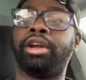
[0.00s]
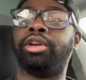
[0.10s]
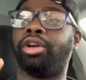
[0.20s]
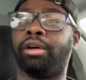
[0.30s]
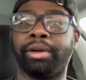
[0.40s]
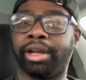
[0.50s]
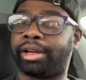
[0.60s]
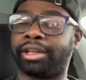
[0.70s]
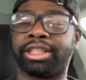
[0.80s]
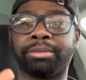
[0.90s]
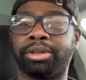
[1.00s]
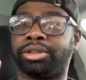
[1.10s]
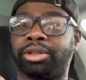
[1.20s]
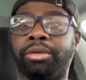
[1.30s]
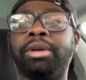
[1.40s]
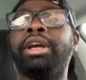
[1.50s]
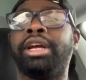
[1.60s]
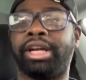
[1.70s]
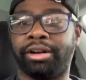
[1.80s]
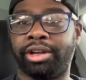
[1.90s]
you're already a customer, so
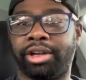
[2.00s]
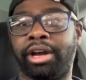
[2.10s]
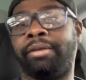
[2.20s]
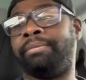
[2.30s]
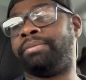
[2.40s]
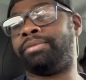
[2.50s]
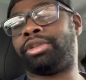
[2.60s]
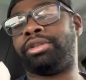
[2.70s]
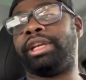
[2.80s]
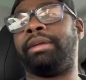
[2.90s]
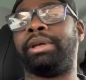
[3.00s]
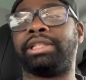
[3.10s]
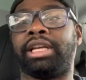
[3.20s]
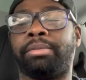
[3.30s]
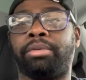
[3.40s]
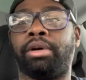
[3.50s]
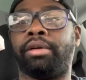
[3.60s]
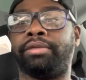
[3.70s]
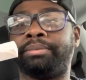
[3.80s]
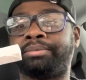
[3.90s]
here you go. So she gave me a sample of